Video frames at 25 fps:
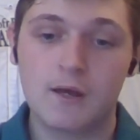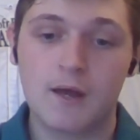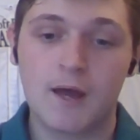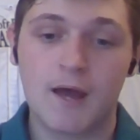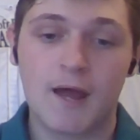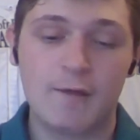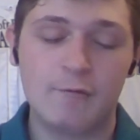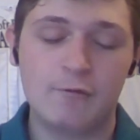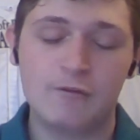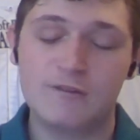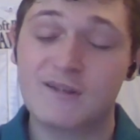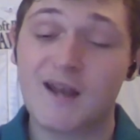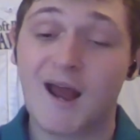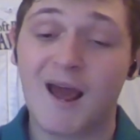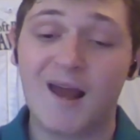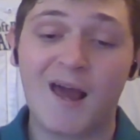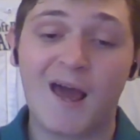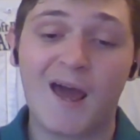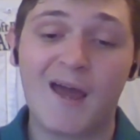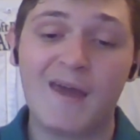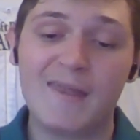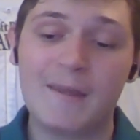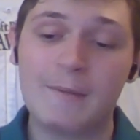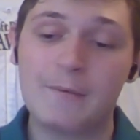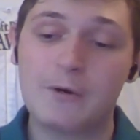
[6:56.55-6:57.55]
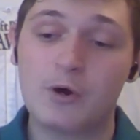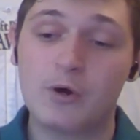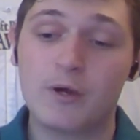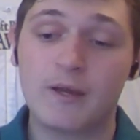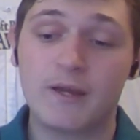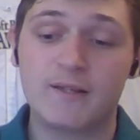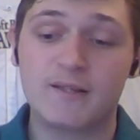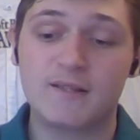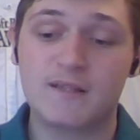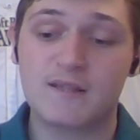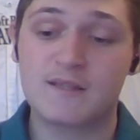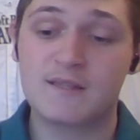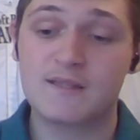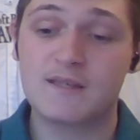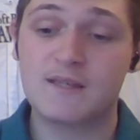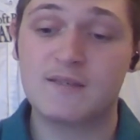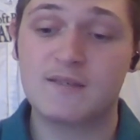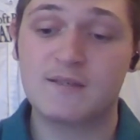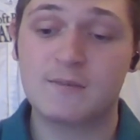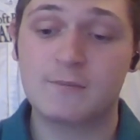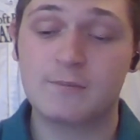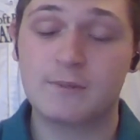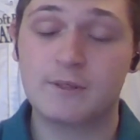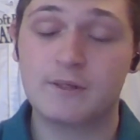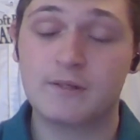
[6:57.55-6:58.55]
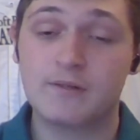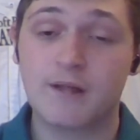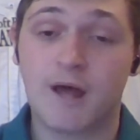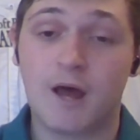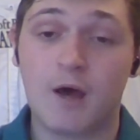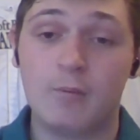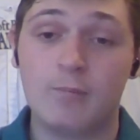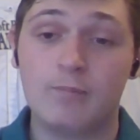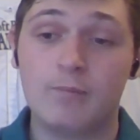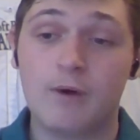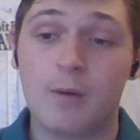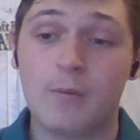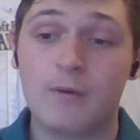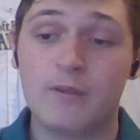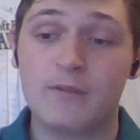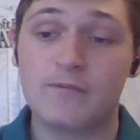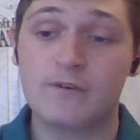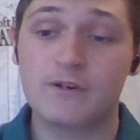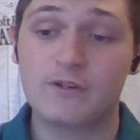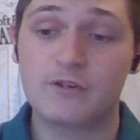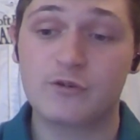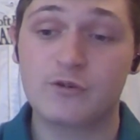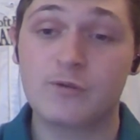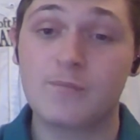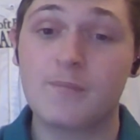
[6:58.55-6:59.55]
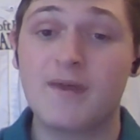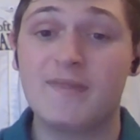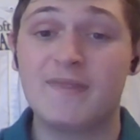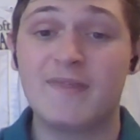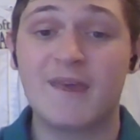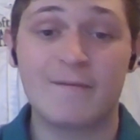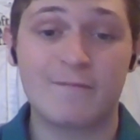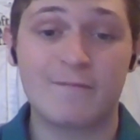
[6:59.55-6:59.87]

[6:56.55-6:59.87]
I was not high on them going into the season, but I'll be the first to admit they've